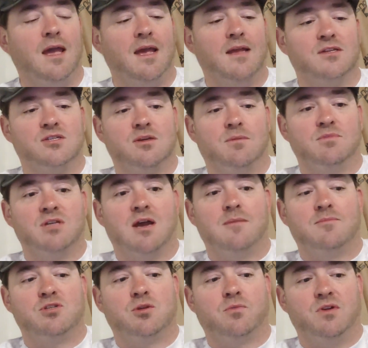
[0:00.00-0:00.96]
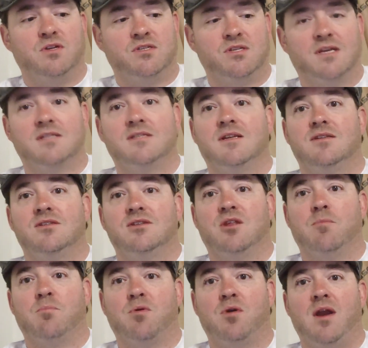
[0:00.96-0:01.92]
And sometimes the resistance of
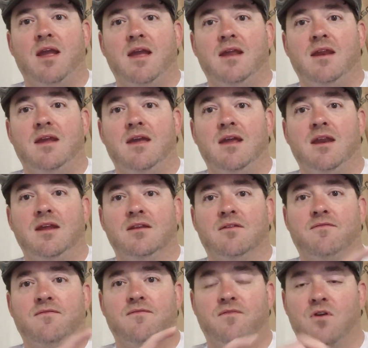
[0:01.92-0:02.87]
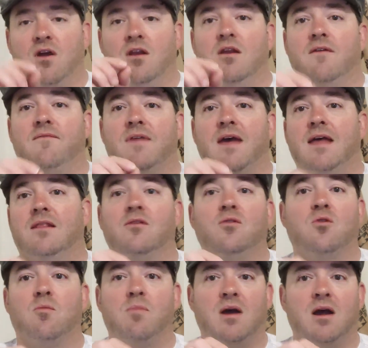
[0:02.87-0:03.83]
the braid hitting the front of that
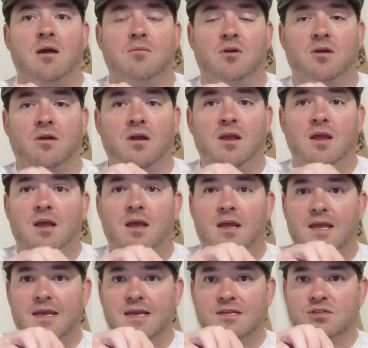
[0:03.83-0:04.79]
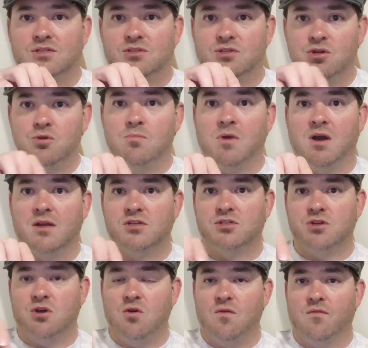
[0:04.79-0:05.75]
little bobber is too
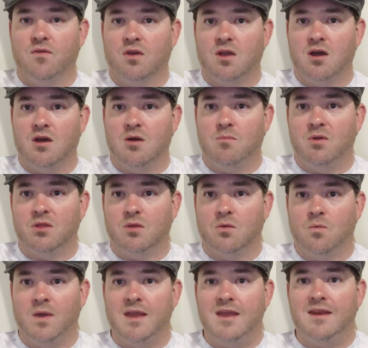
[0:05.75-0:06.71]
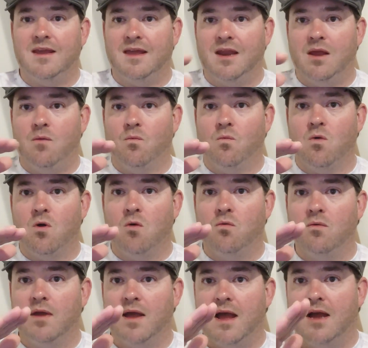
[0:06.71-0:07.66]
much to overcome with the weight, and it
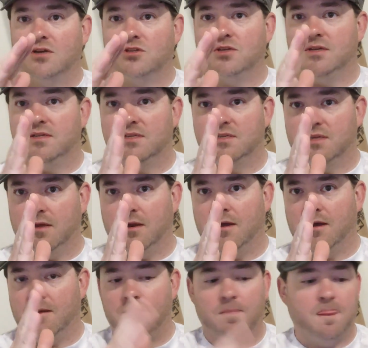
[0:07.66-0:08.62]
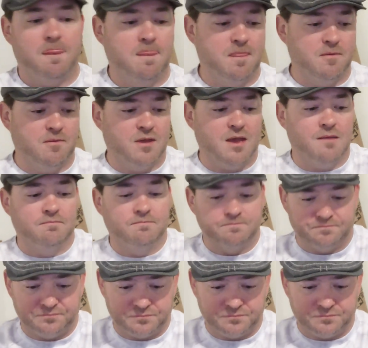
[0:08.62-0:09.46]
won't actually sit up, okay?